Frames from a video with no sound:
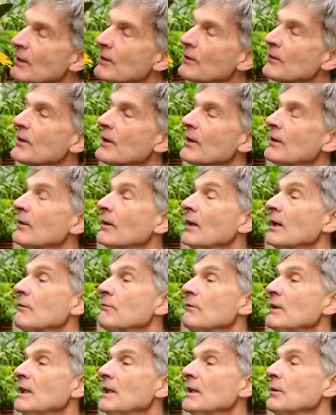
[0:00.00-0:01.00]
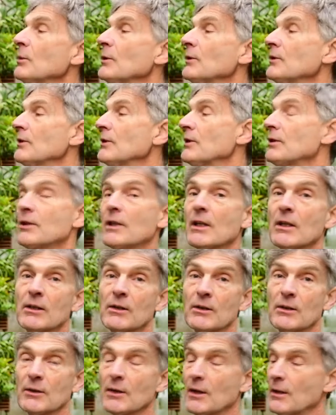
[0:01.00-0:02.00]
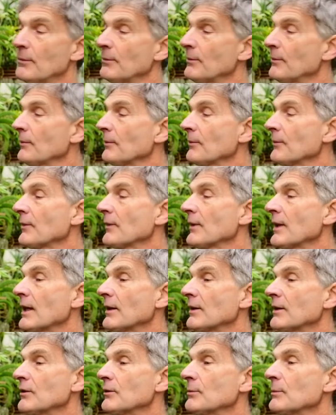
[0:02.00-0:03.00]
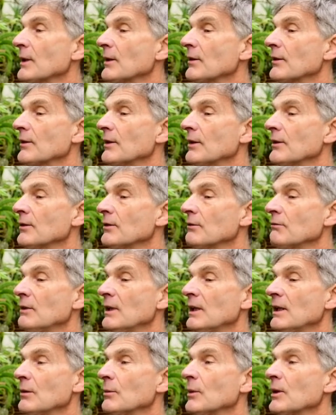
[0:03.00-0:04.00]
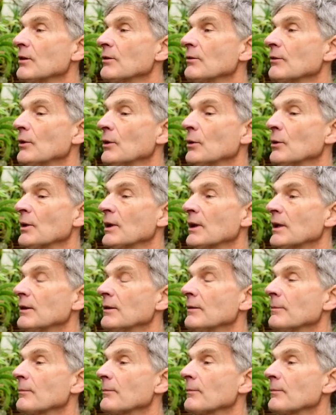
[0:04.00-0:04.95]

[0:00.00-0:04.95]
So I really wanted to show you that this month. It's a really wonderful orchid.